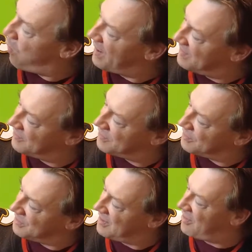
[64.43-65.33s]

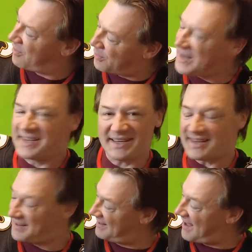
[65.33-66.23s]
wonderful
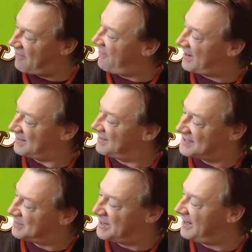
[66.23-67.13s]
3D effect.
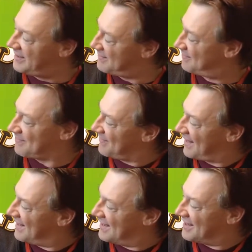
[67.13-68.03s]
This really,
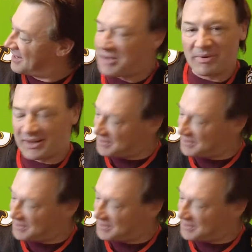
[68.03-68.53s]
come